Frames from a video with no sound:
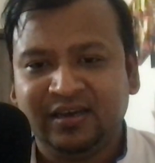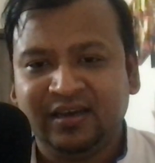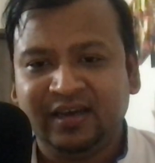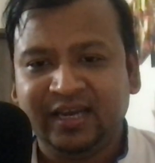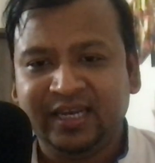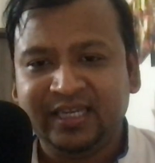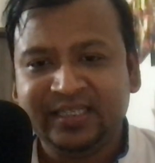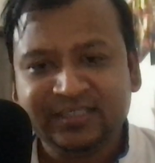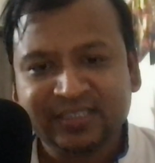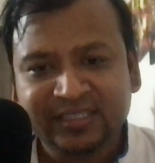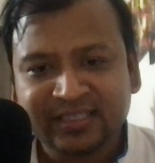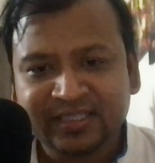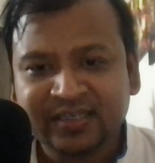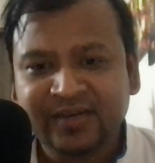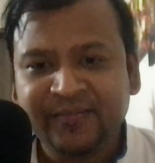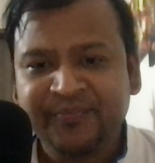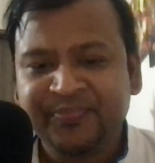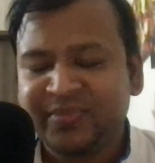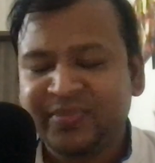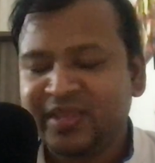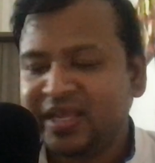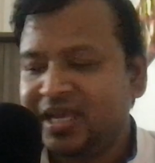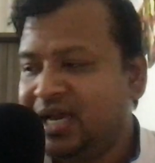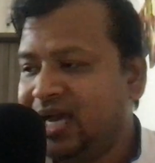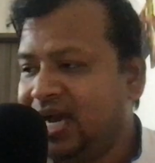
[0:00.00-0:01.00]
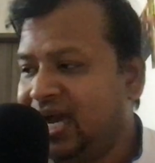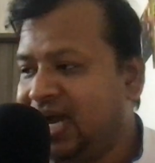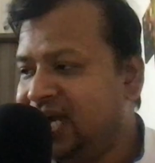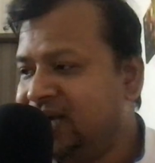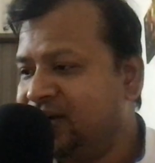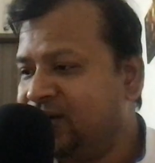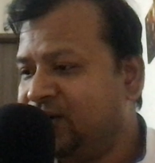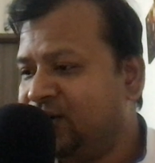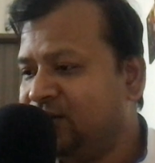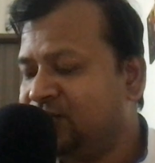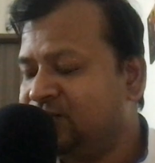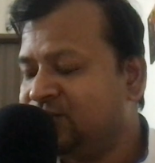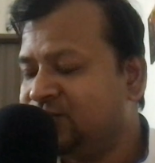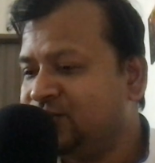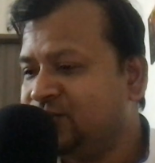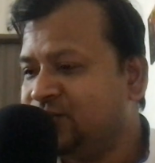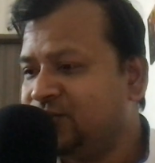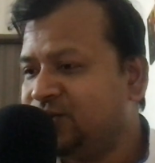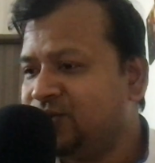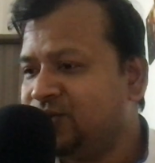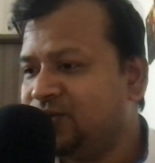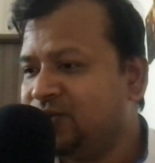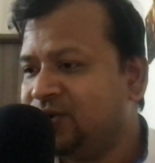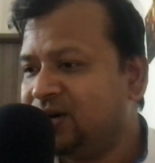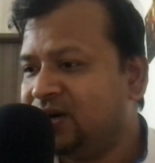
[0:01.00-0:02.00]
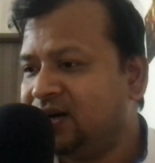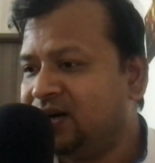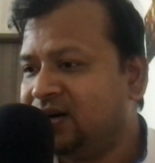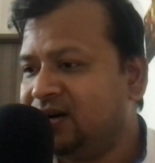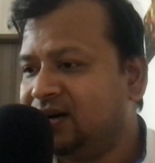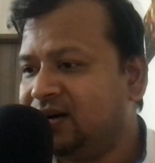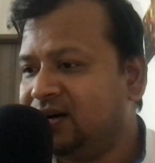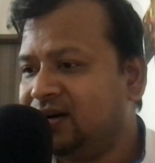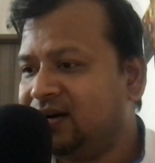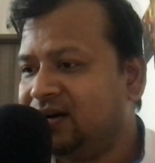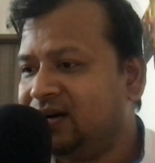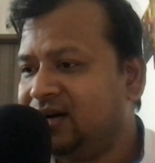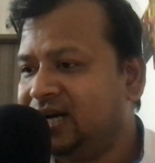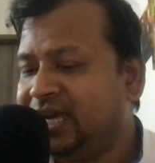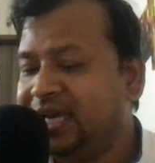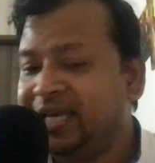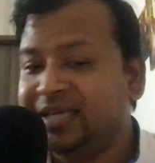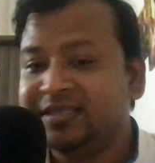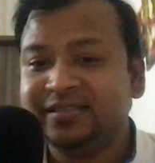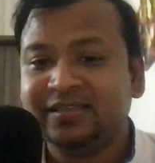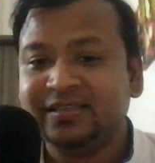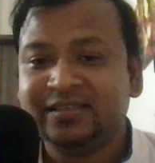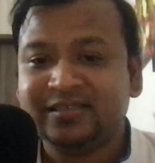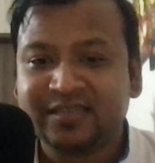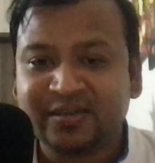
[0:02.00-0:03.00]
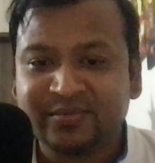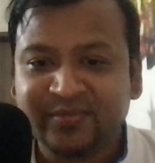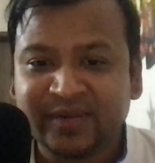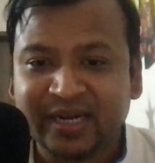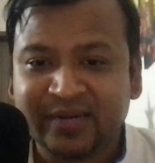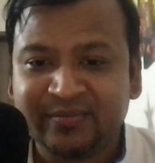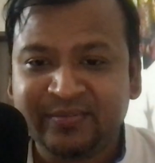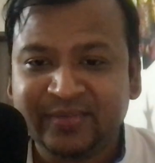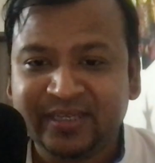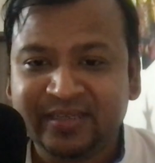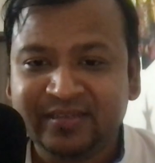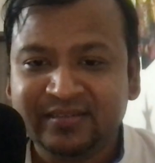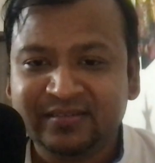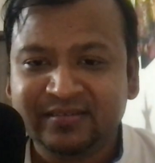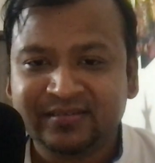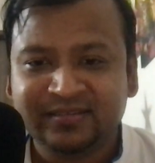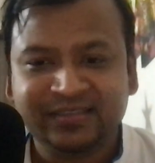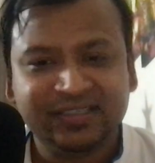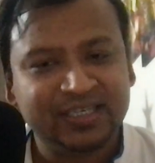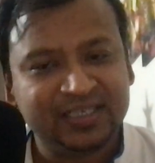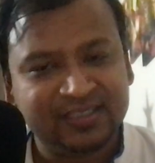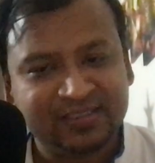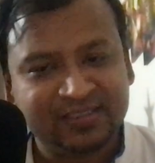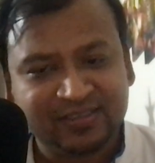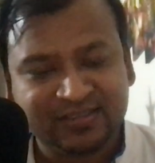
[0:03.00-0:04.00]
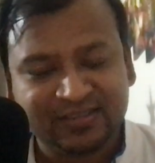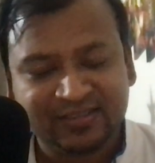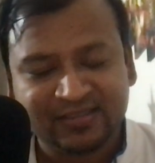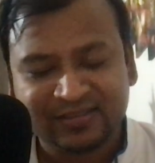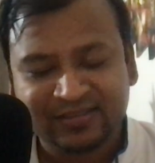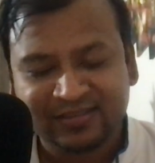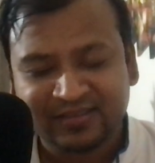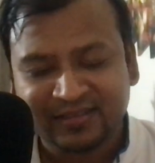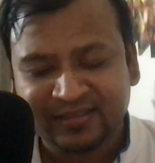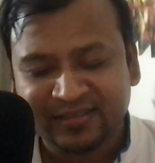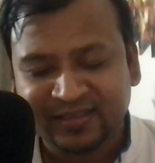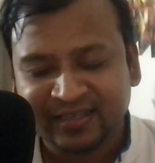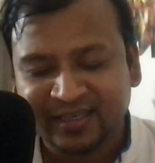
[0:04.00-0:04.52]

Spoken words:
engineer, and also a system admin, yes,